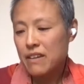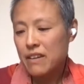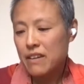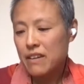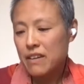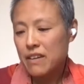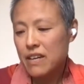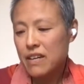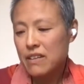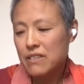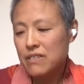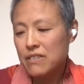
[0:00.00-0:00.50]

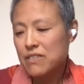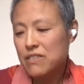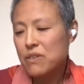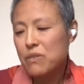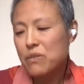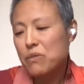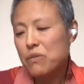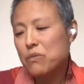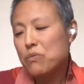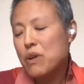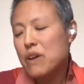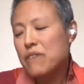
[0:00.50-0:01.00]
And so
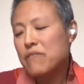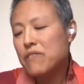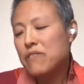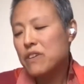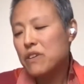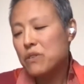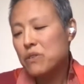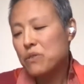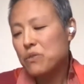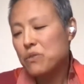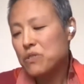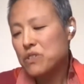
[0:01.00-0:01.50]
a
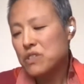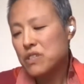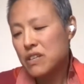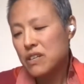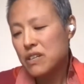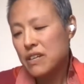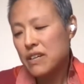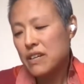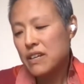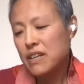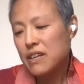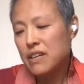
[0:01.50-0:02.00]
refuge
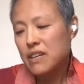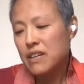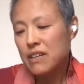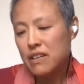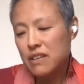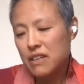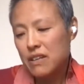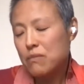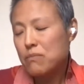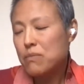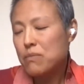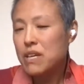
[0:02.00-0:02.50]

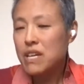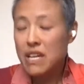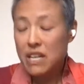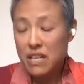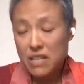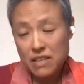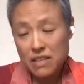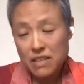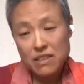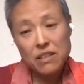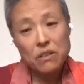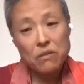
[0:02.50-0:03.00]
can be
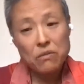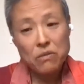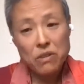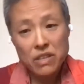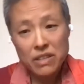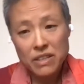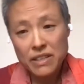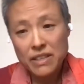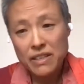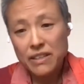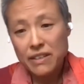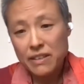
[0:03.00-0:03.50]
anything,
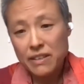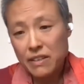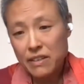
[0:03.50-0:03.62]
really.